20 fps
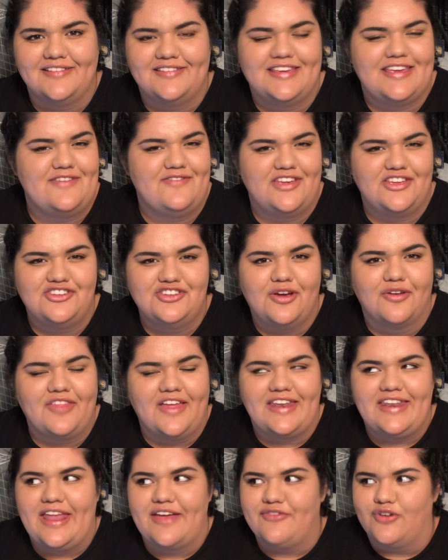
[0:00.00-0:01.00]
TV show
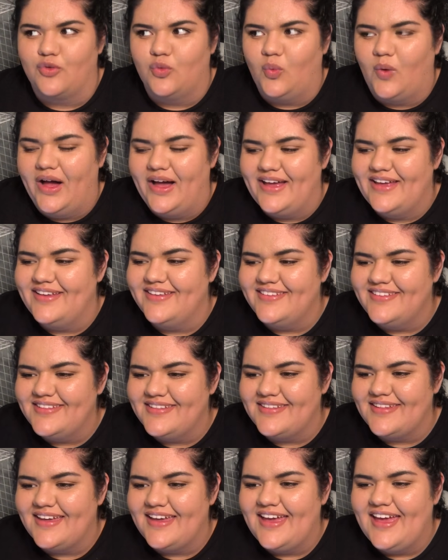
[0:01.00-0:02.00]
that never was.